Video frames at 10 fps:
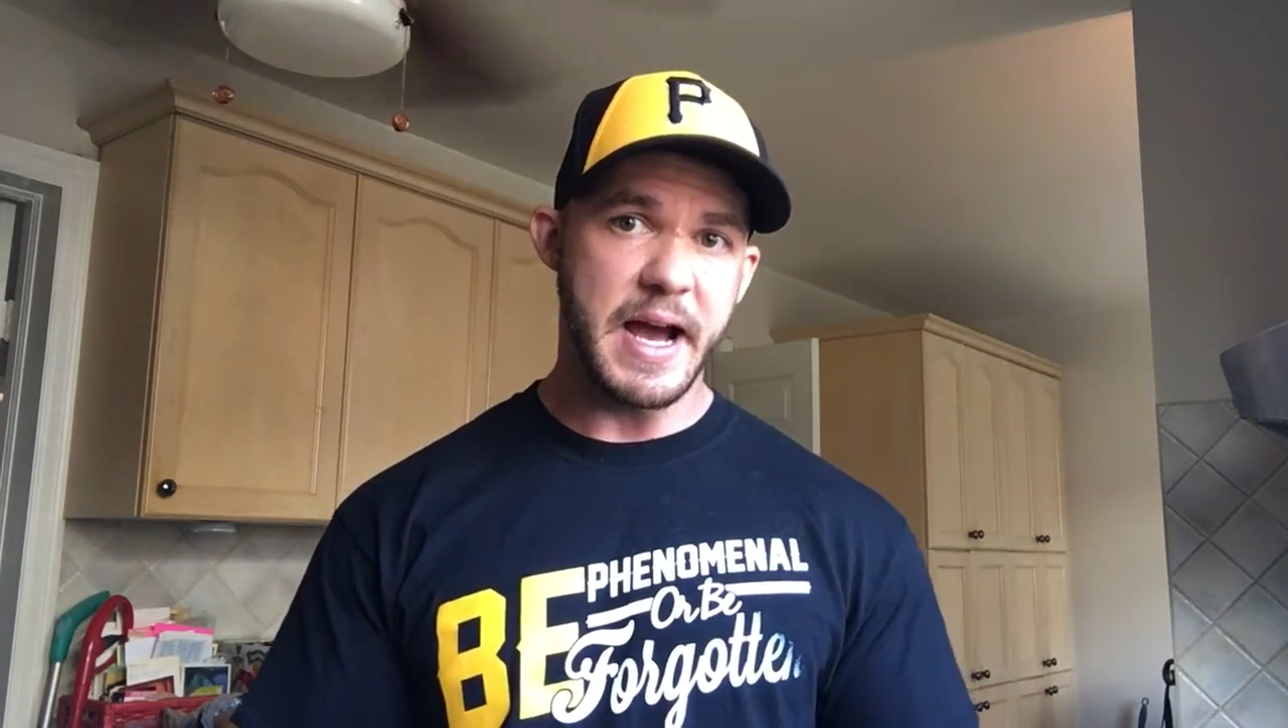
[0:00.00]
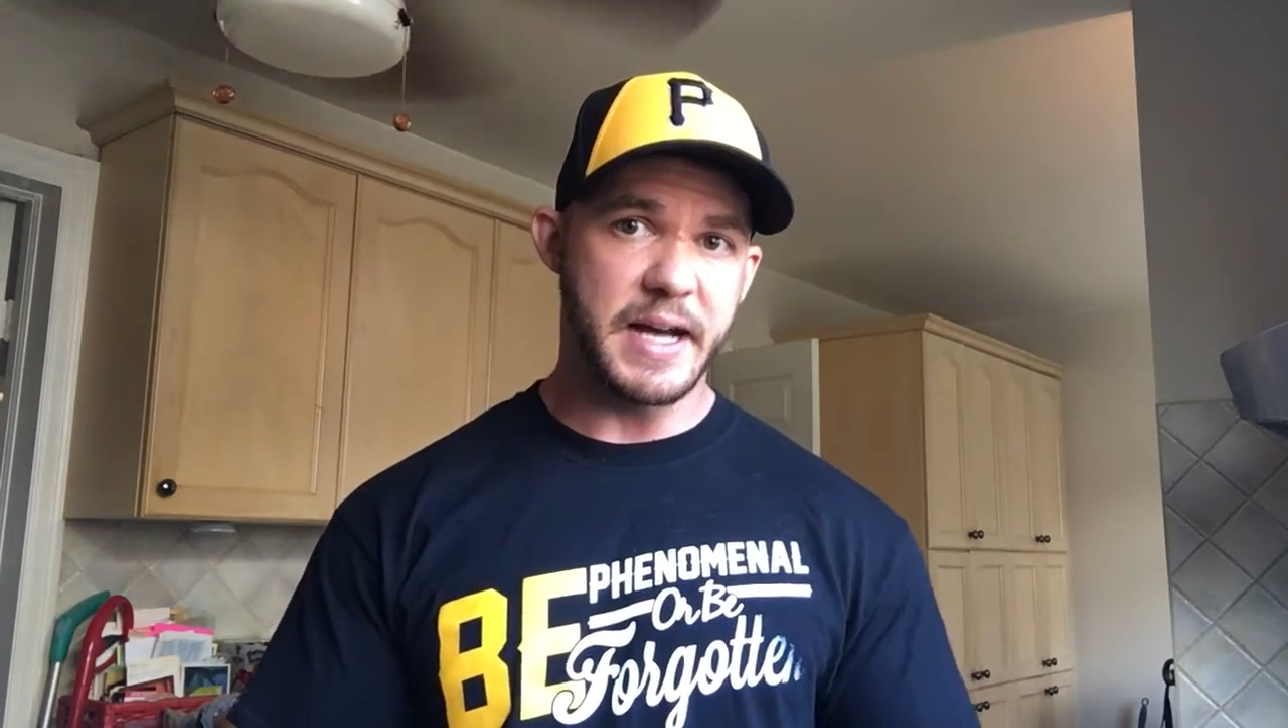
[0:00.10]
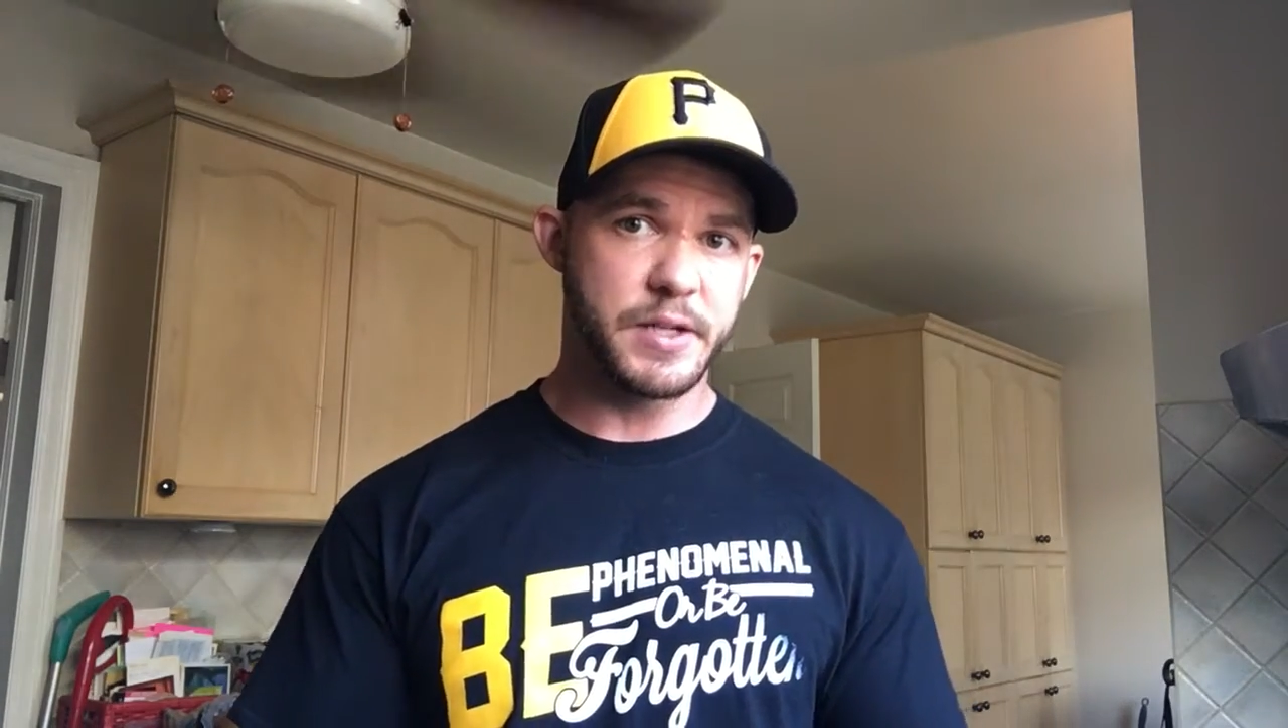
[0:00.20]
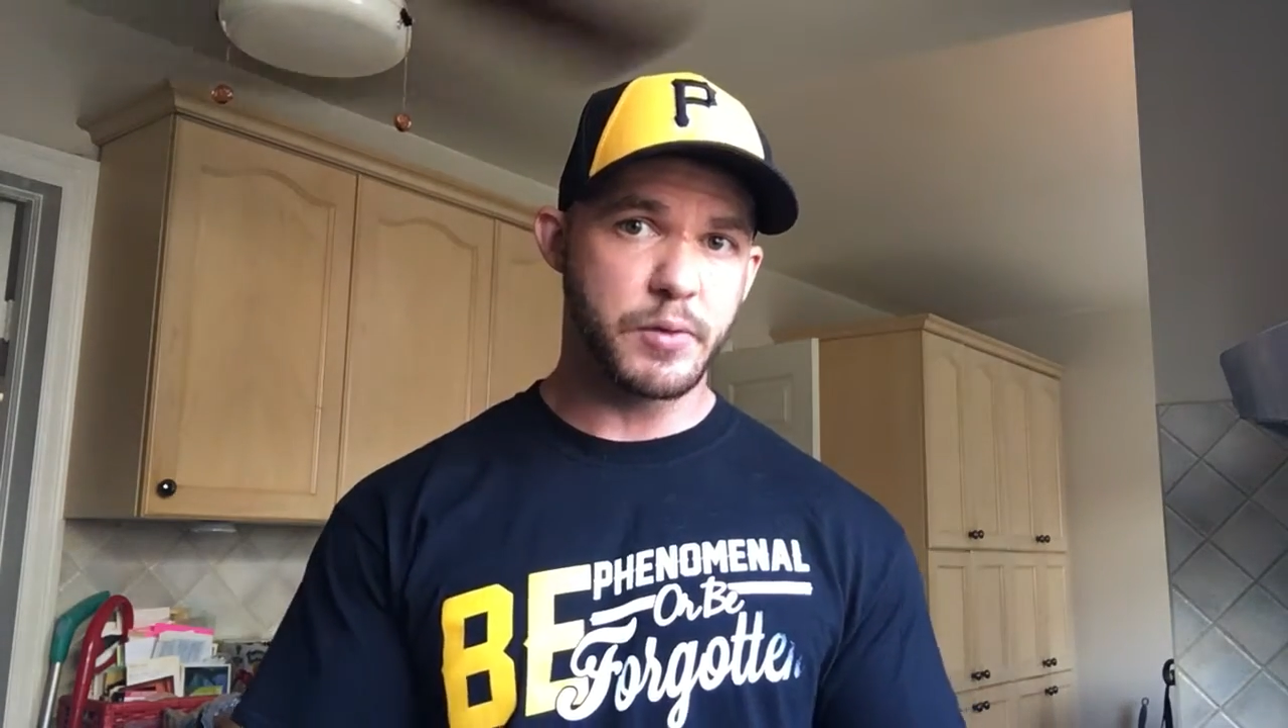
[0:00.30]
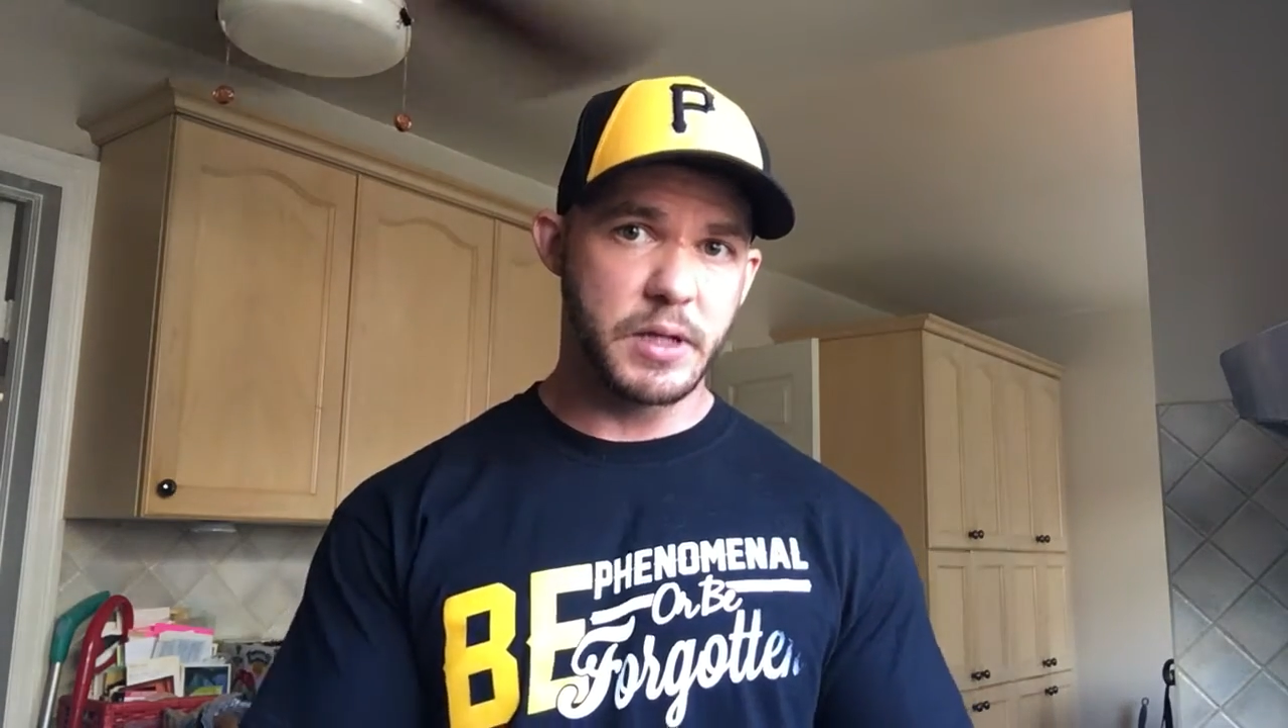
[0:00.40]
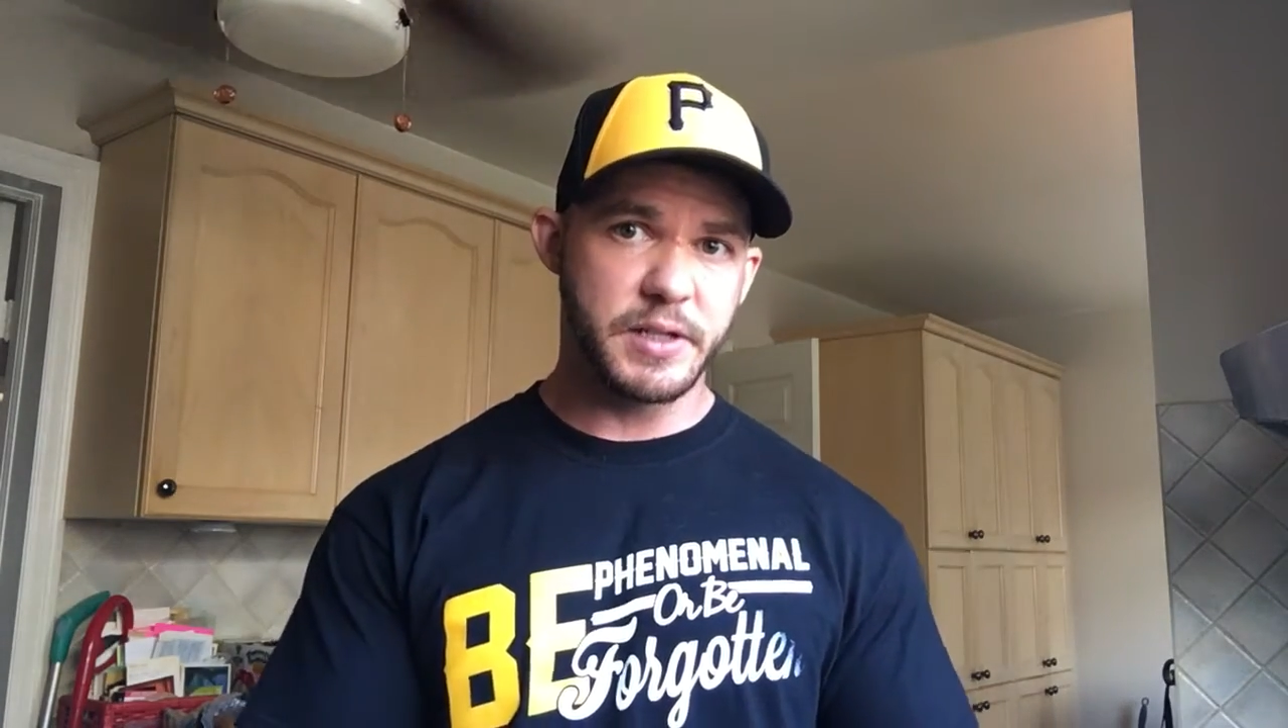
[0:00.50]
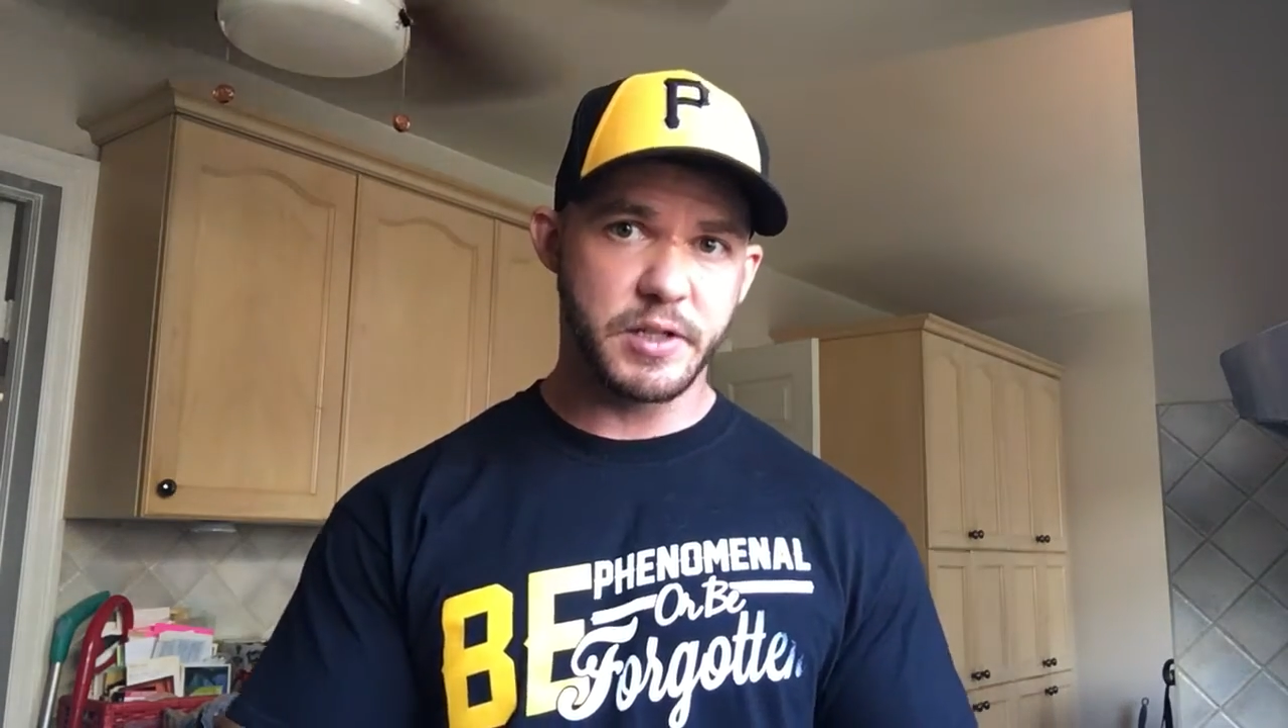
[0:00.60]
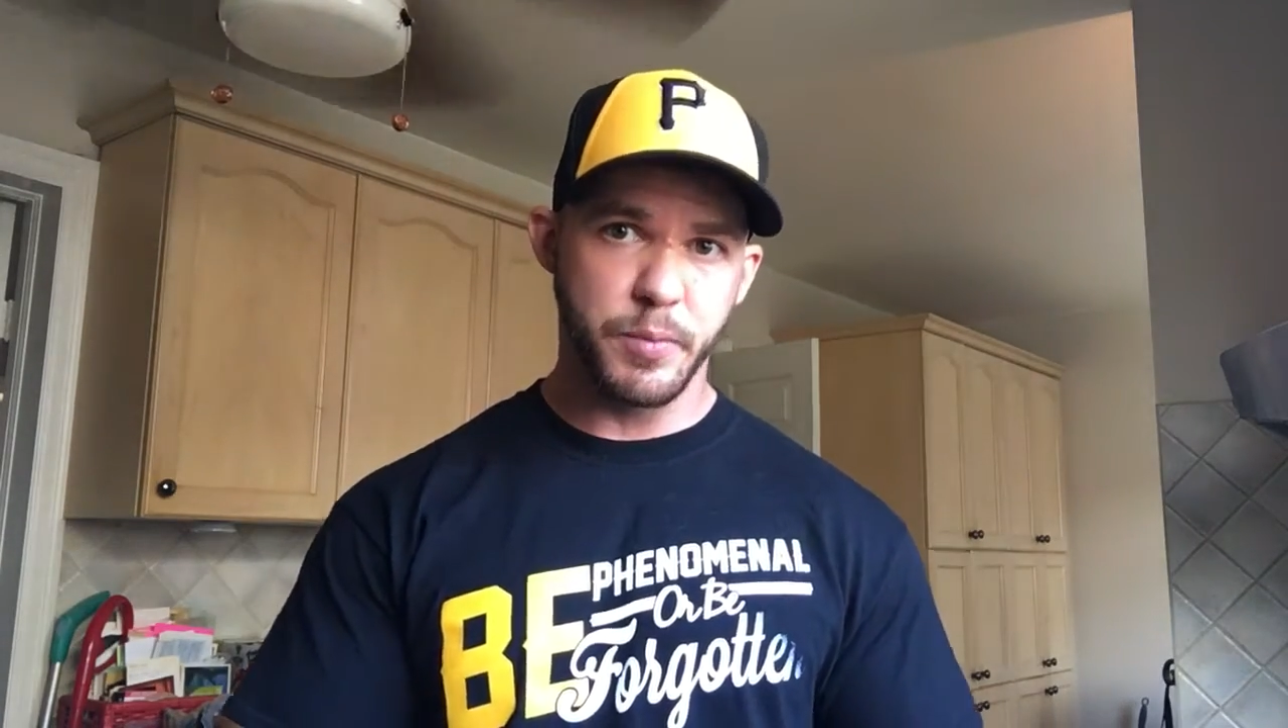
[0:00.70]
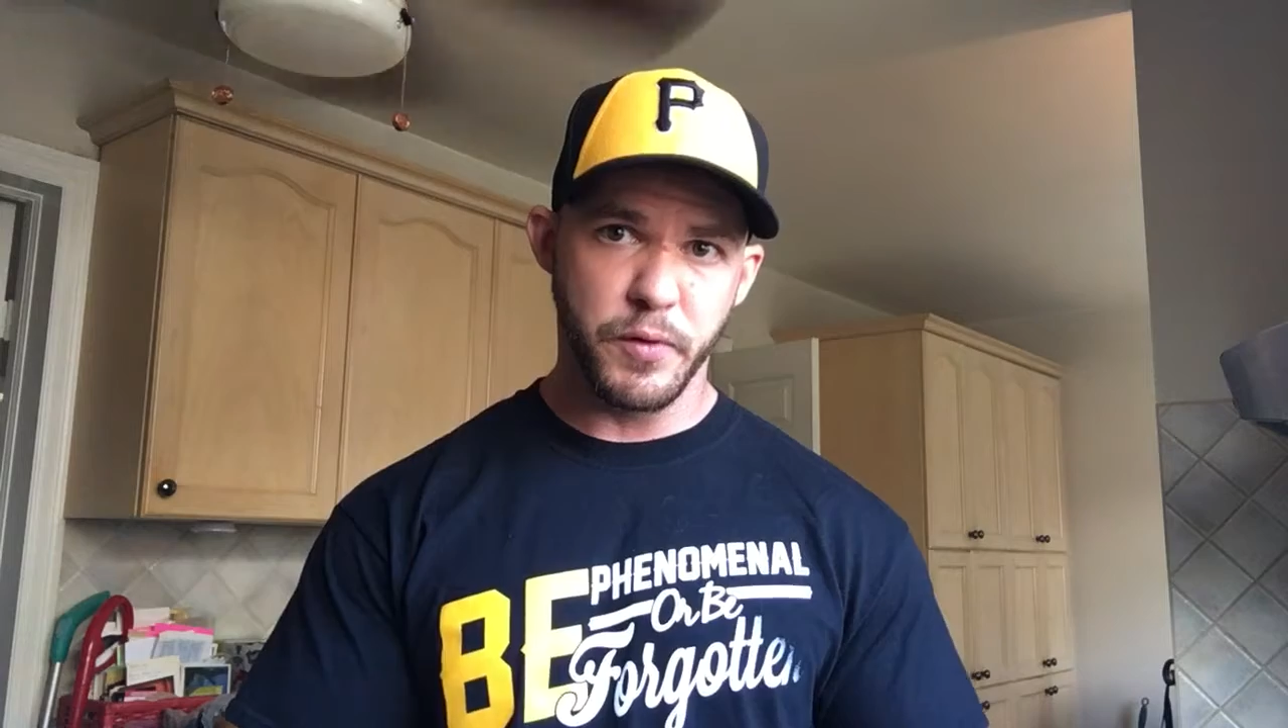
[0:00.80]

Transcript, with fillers: as it relates to